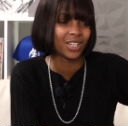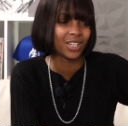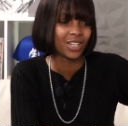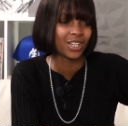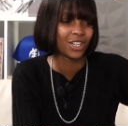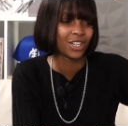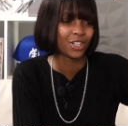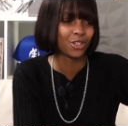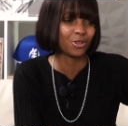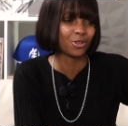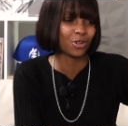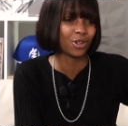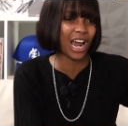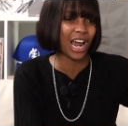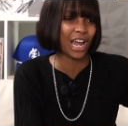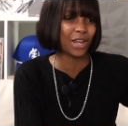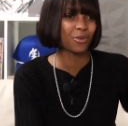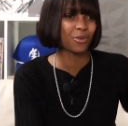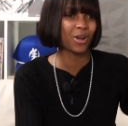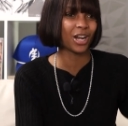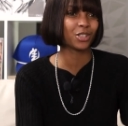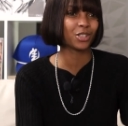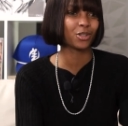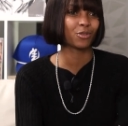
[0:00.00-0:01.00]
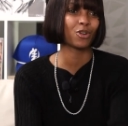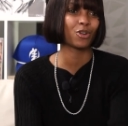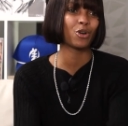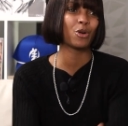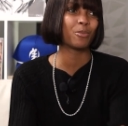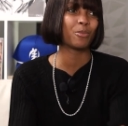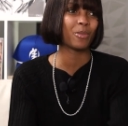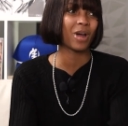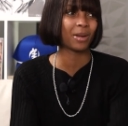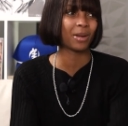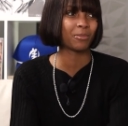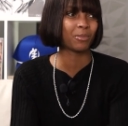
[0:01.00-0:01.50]
you know, now you got the
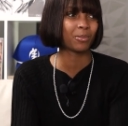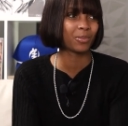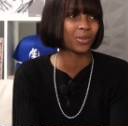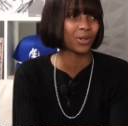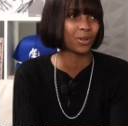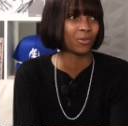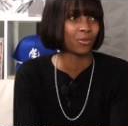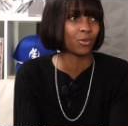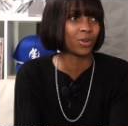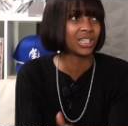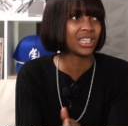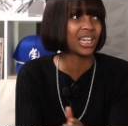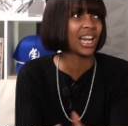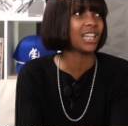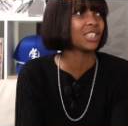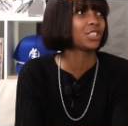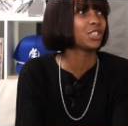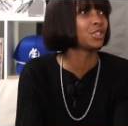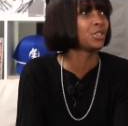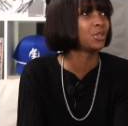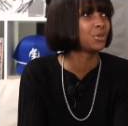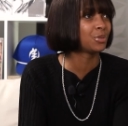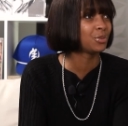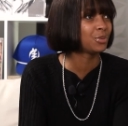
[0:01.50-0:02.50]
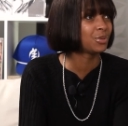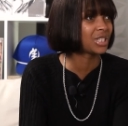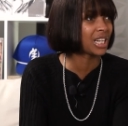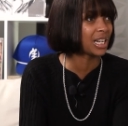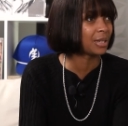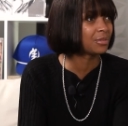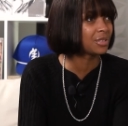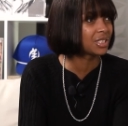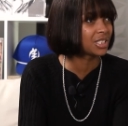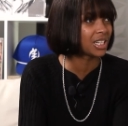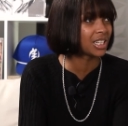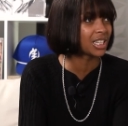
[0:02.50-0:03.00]
roadmap of what not to do, type
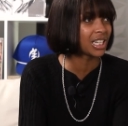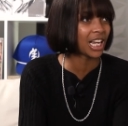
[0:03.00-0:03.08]
shit.